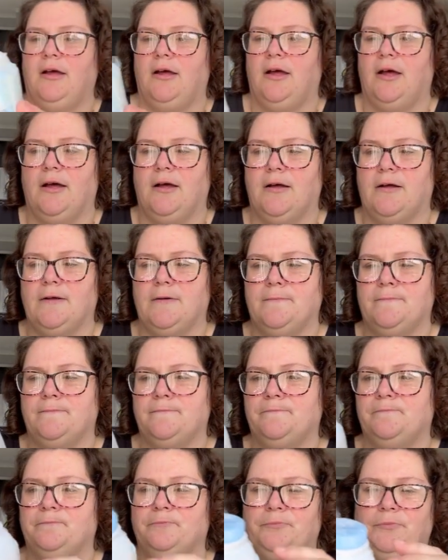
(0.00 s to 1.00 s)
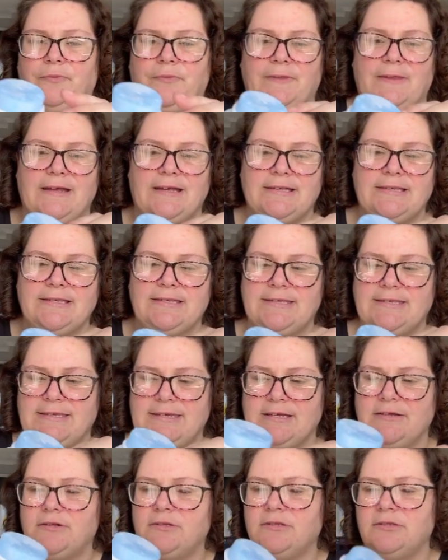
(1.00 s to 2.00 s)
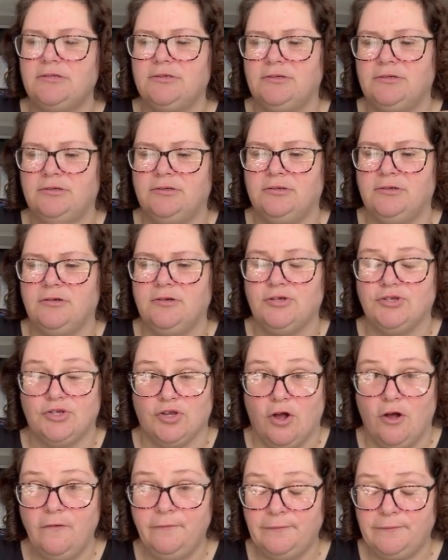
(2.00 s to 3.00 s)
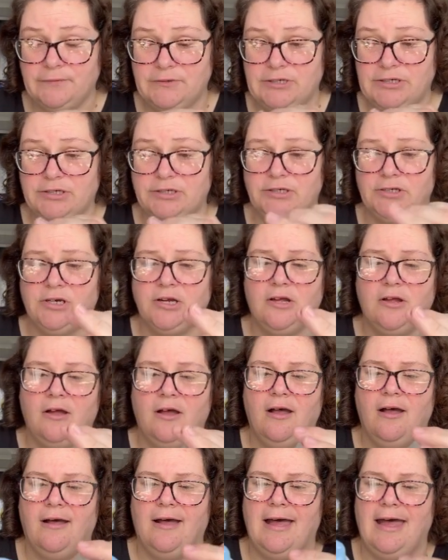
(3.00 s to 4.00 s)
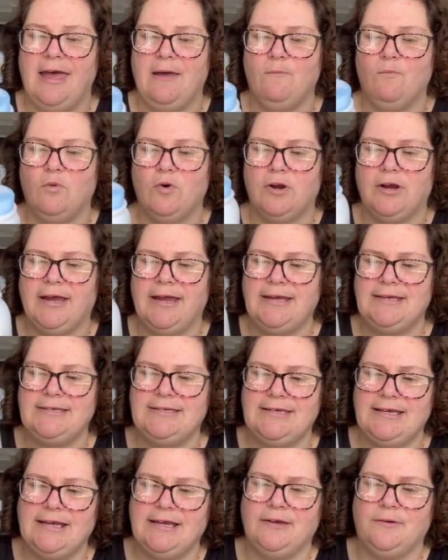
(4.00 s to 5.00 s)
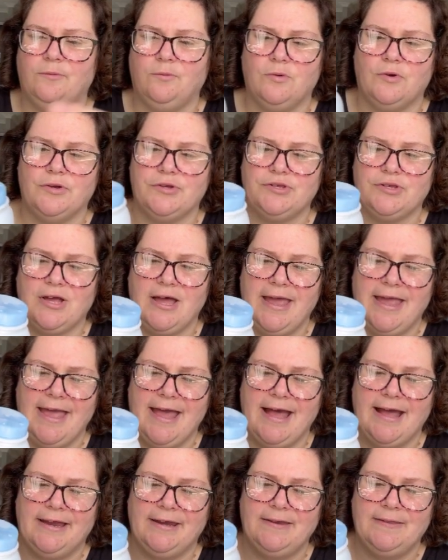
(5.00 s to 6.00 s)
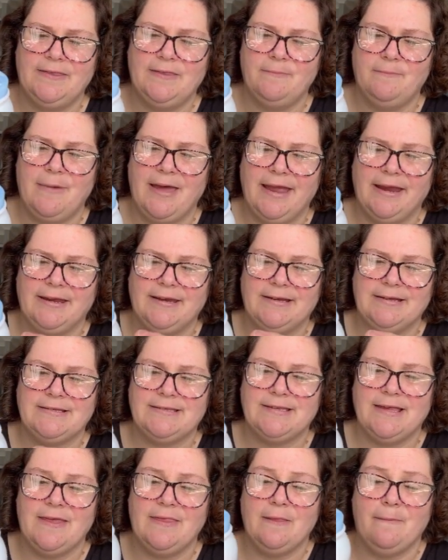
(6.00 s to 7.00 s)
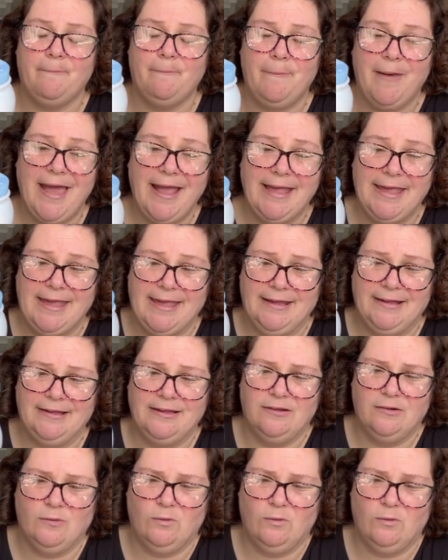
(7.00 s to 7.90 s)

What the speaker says: They're still soft, and what I did was I added the magnets and the backing